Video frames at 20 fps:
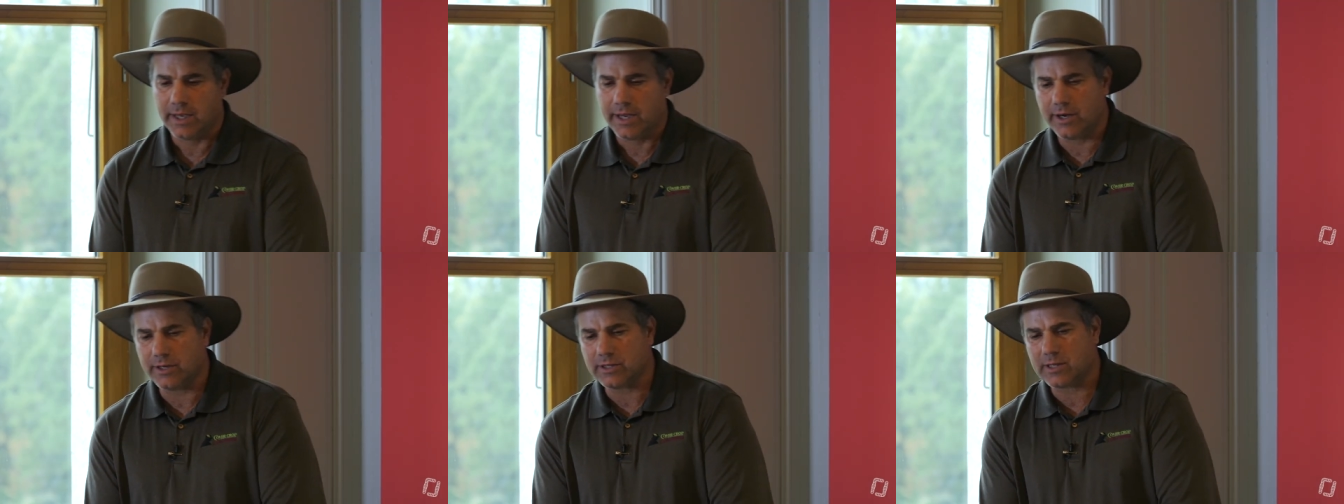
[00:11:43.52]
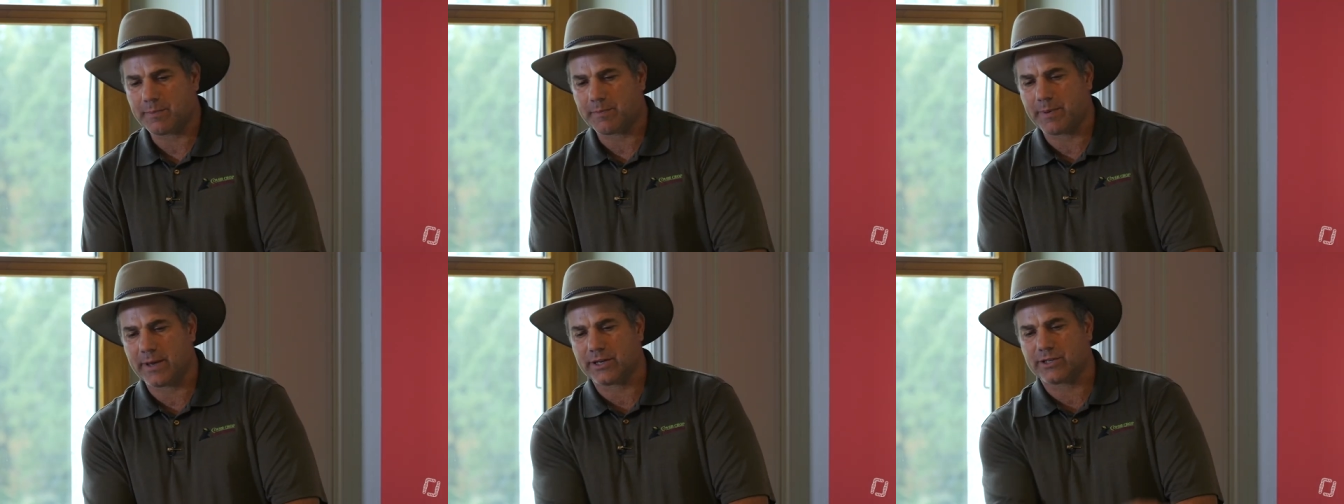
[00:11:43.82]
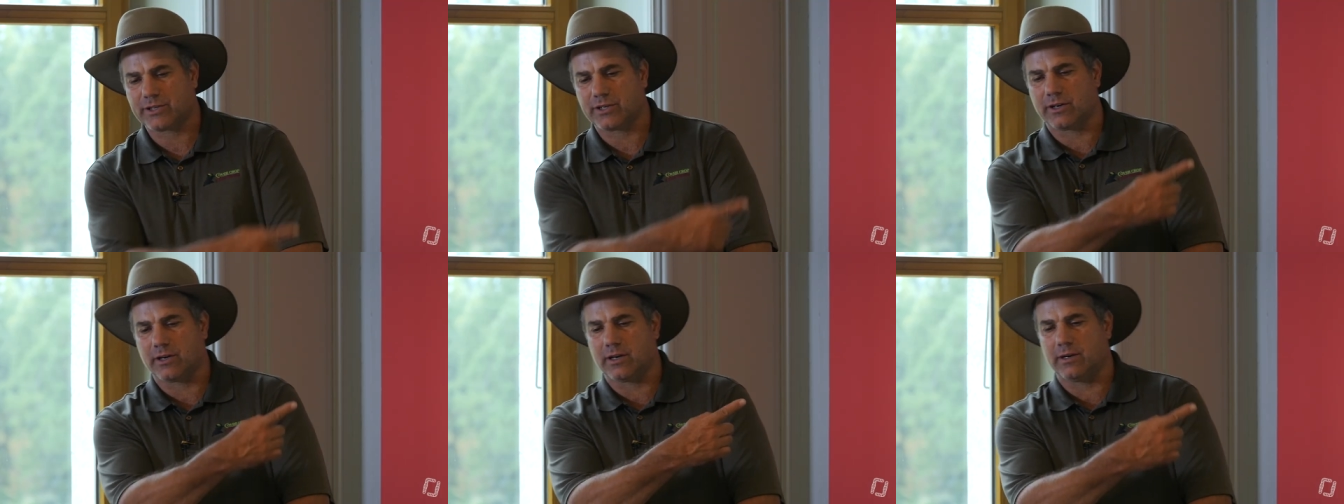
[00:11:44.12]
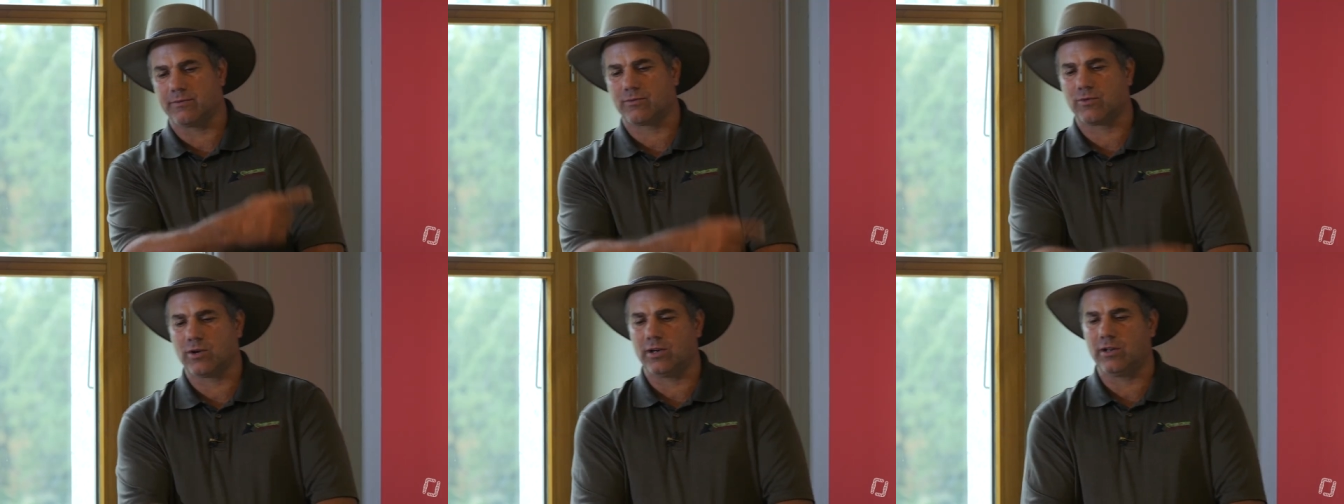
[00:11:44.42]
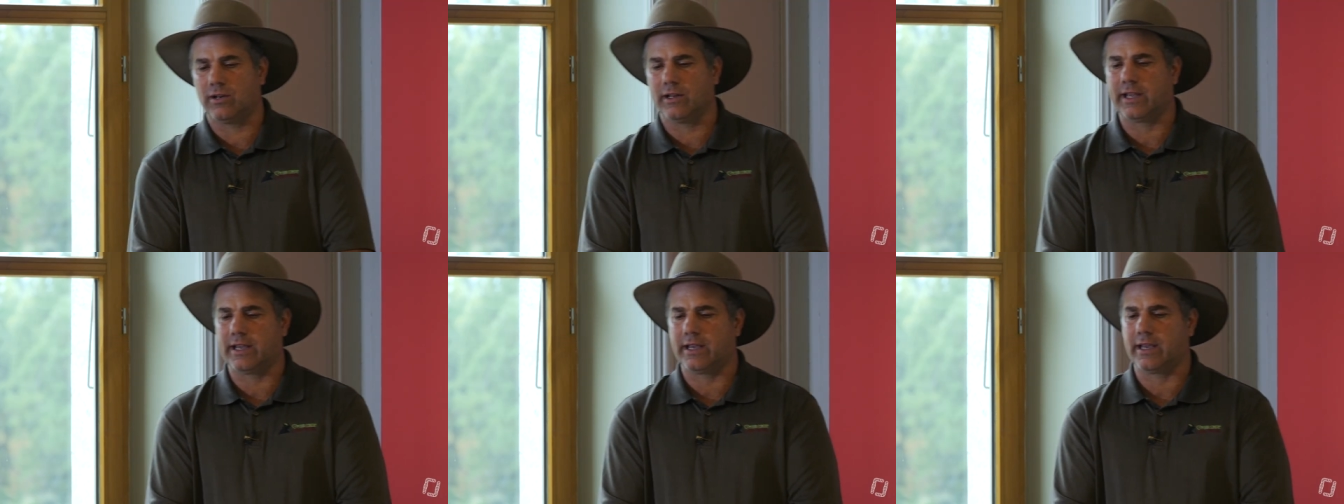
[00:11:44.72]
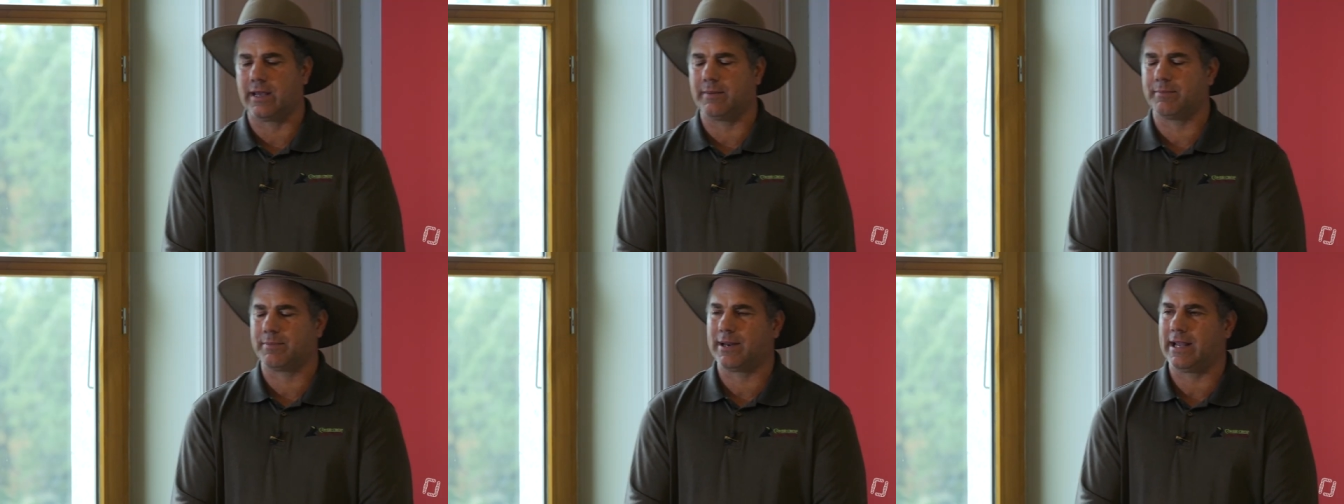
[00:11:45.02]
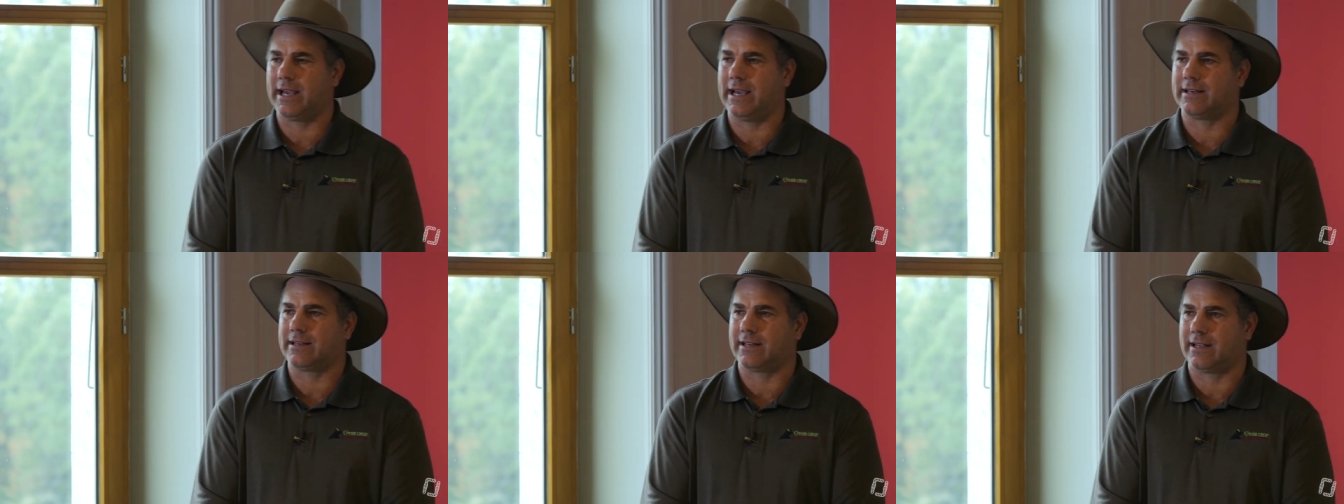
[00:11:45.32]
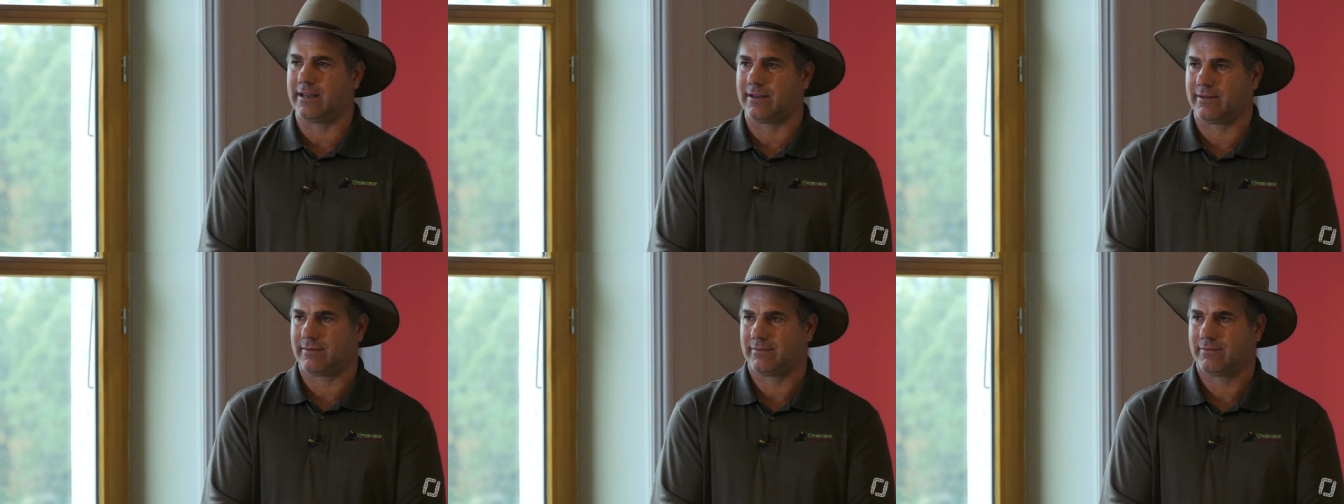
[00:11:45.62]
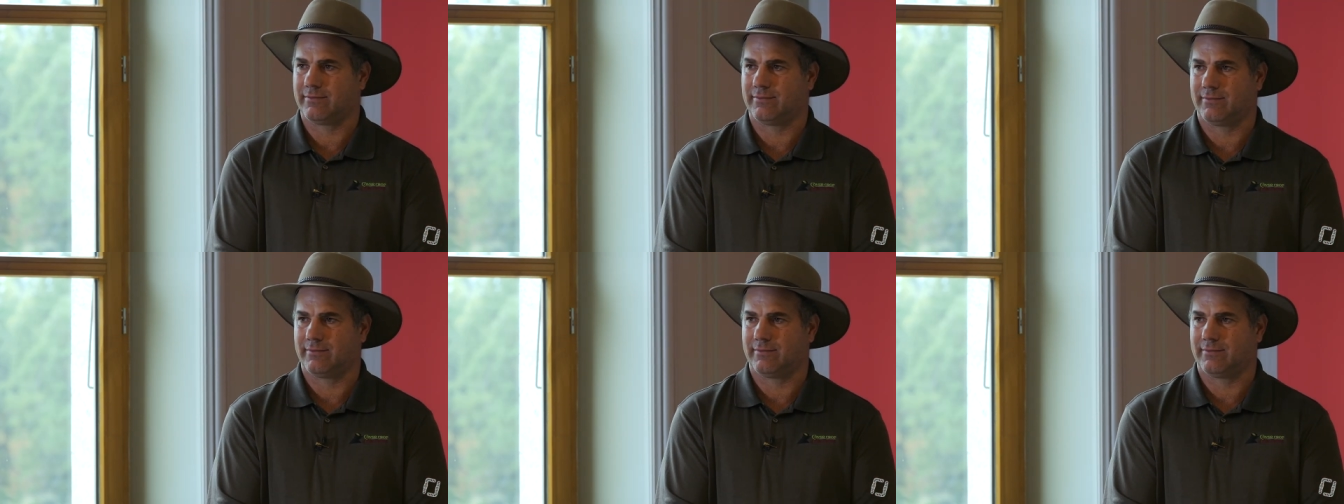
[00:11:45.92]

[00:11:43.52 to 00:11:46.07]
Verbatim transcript: Here's a picture of rolling and planting.